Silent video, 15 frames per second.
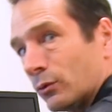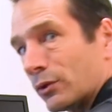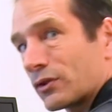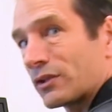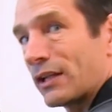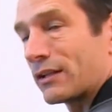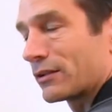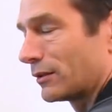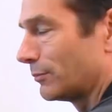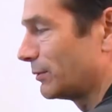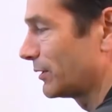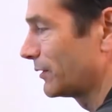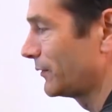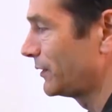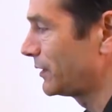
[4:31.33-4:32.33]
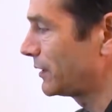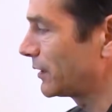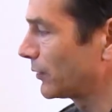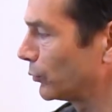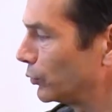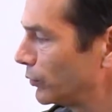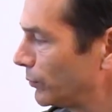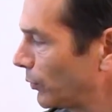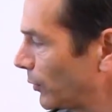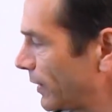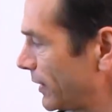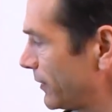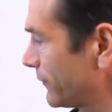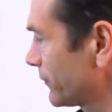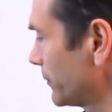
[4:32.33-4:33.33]
which takes a little bit of the room
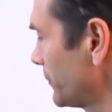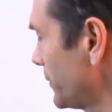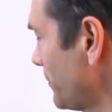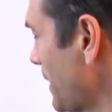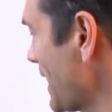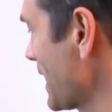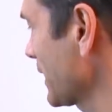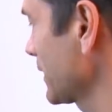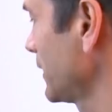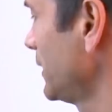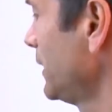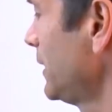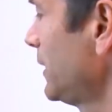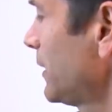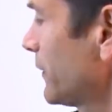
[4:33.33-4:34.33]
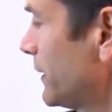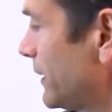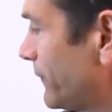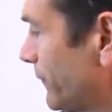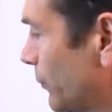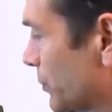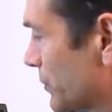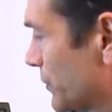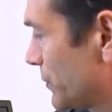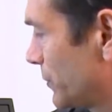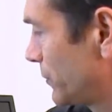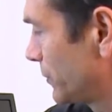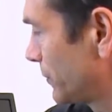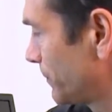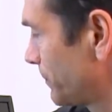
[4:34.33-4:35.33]
away from the back. That forces you
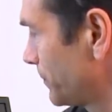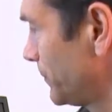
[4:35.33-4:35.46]
to